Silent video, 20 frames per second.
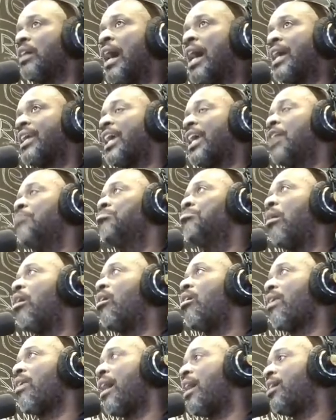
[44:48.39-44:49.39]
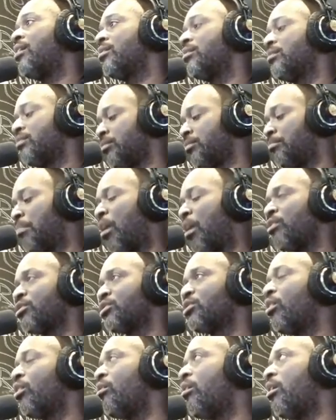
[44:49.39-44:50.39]
I can't ball out ball
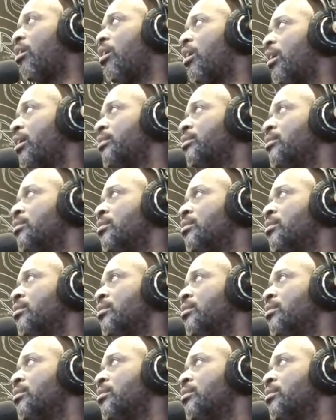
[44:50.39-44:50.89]
so hard,